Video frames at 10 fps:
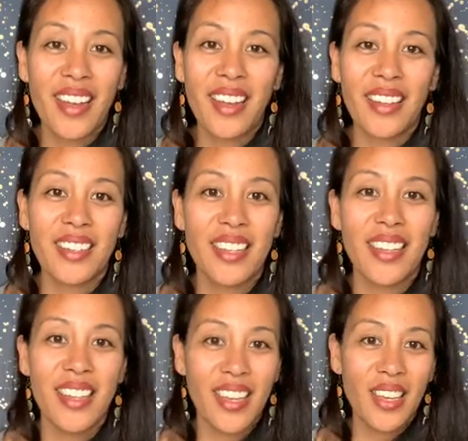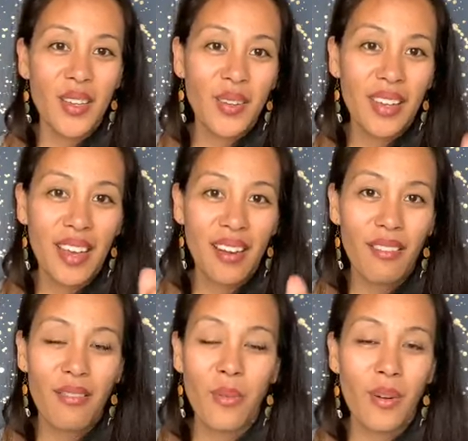And thank you again
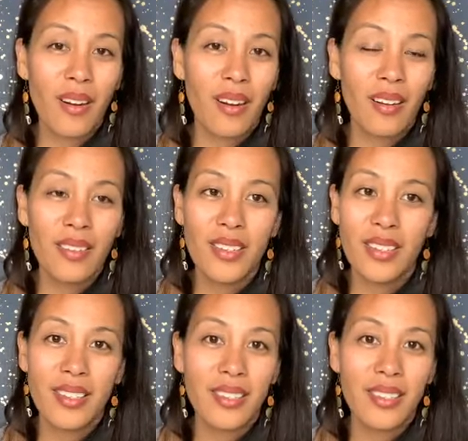for just